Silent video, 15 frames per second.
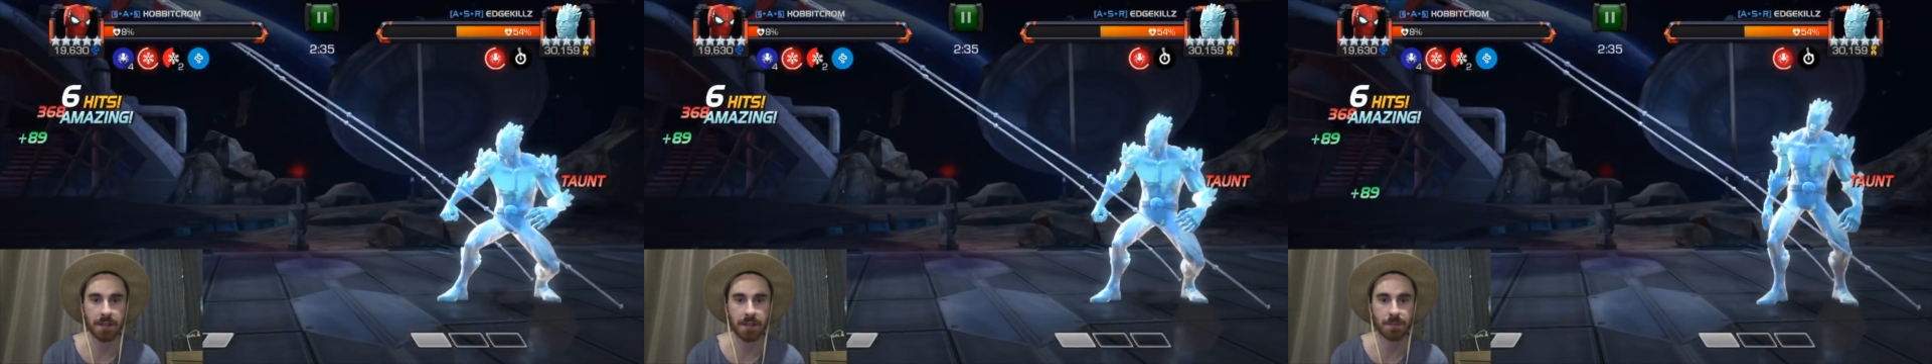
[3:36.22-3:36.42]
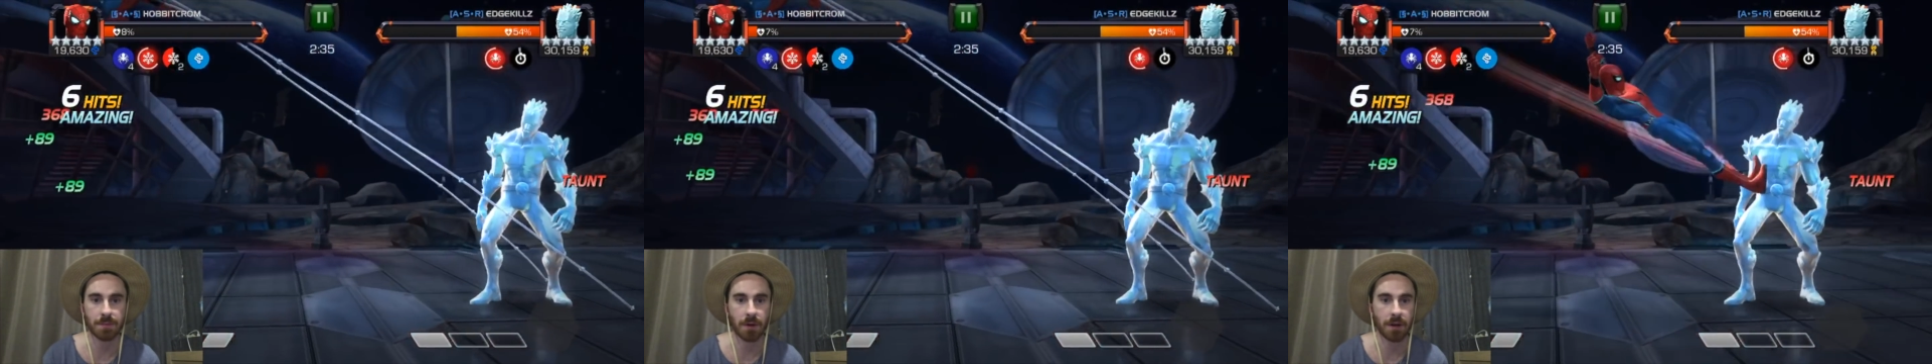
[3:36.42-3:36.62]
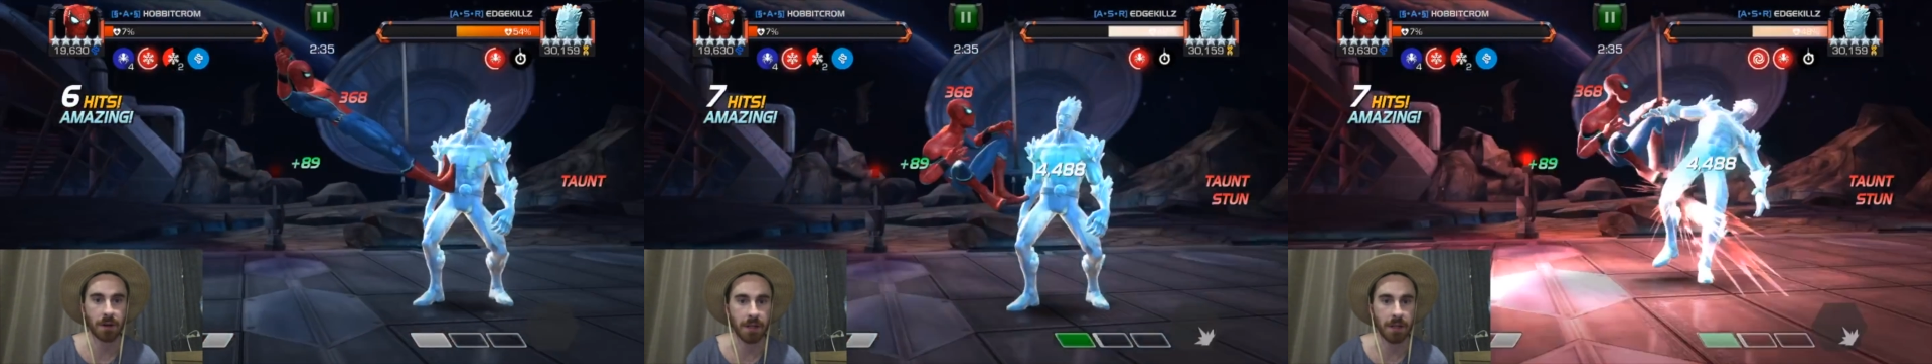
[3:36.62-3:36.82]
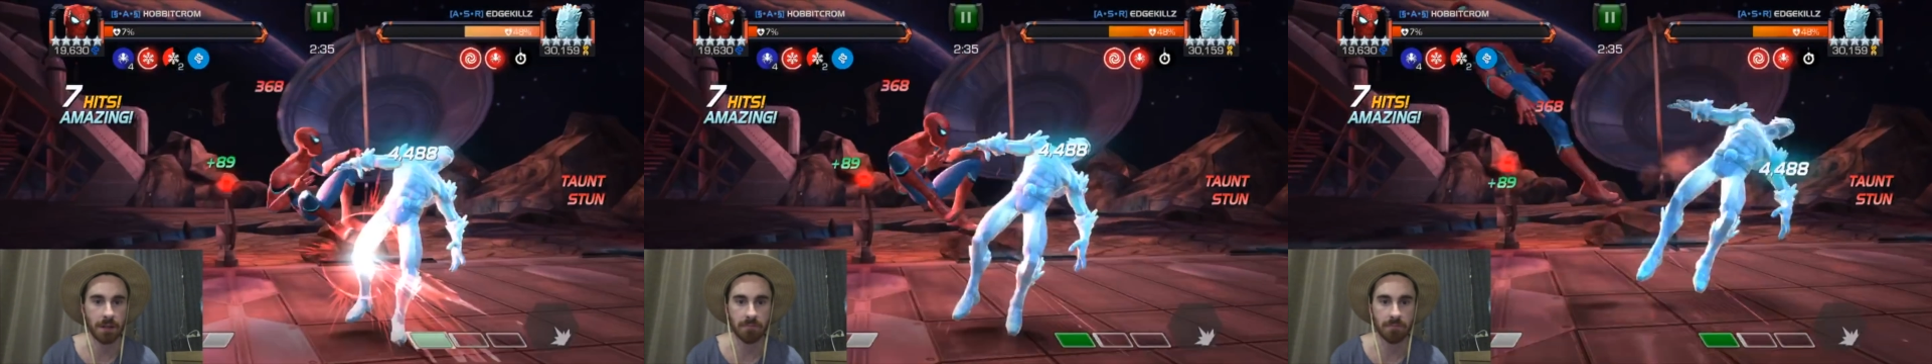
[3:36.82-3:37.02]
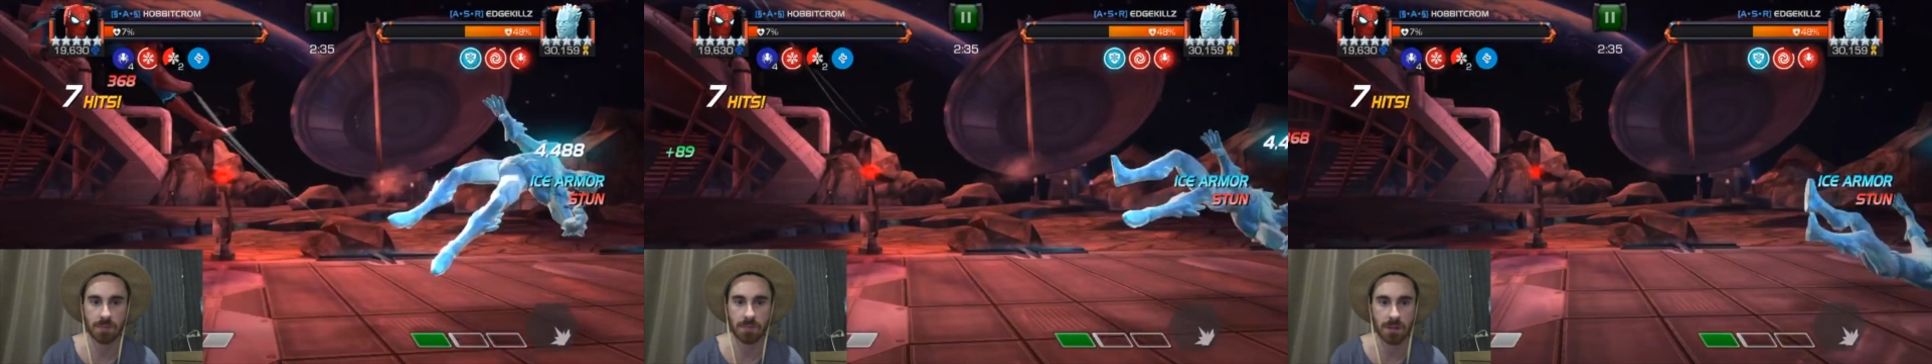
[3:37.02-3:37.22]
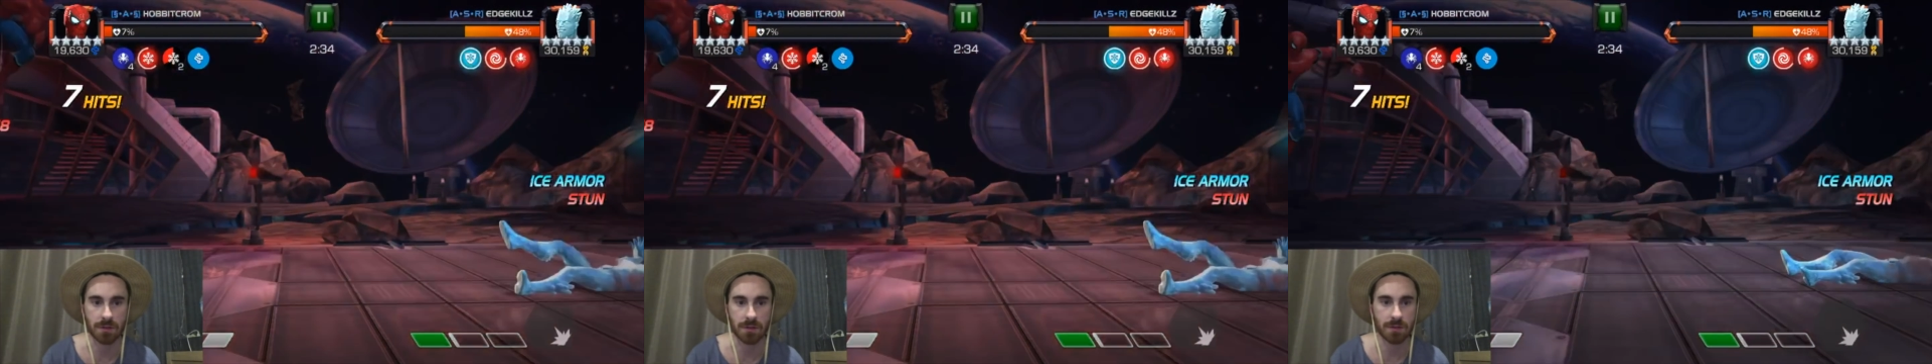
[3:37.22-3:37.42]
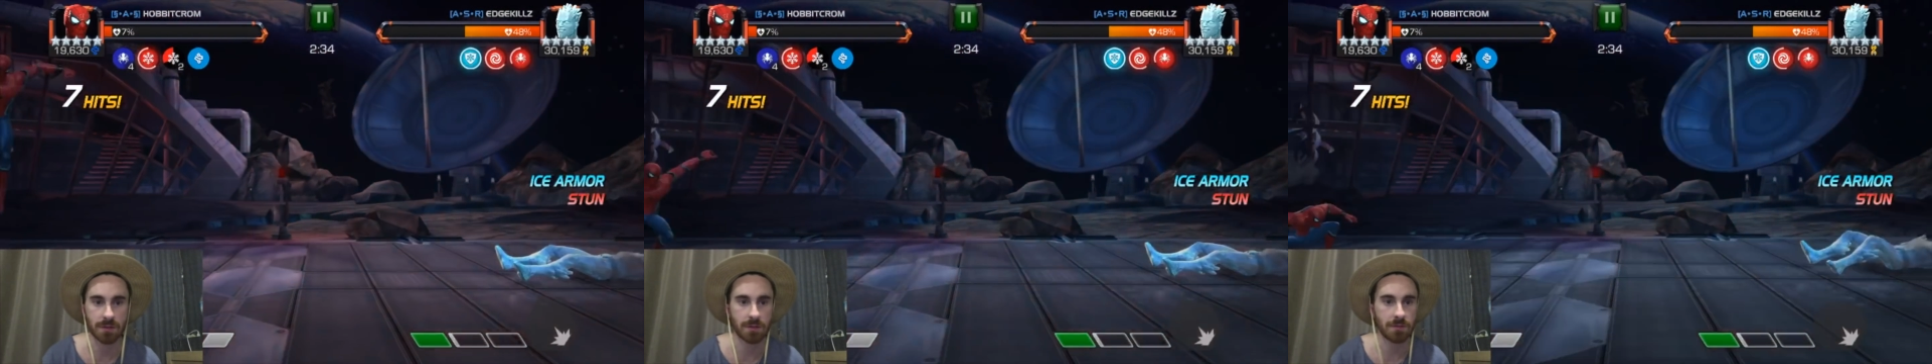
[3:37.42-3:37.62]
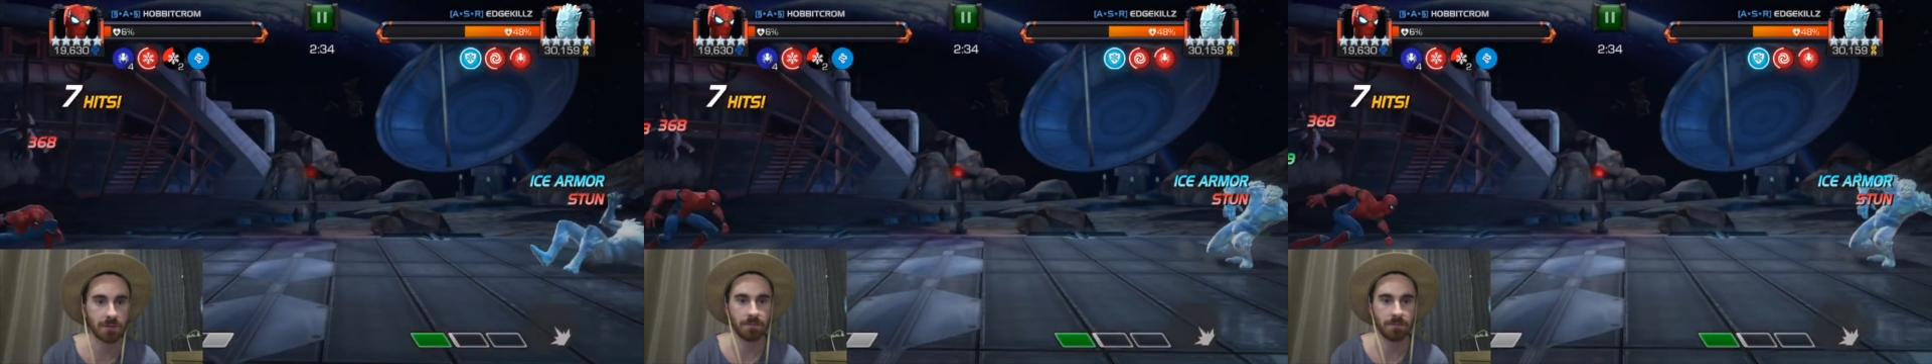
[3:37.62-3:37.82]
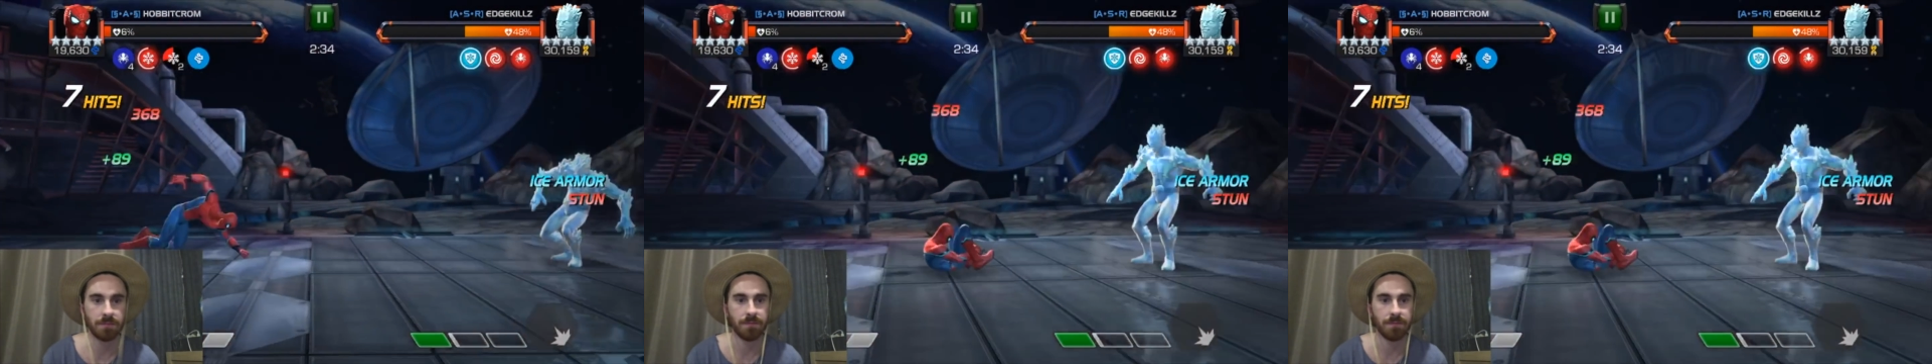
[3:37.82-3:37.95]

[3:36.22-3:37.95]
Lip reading: Sparky, just,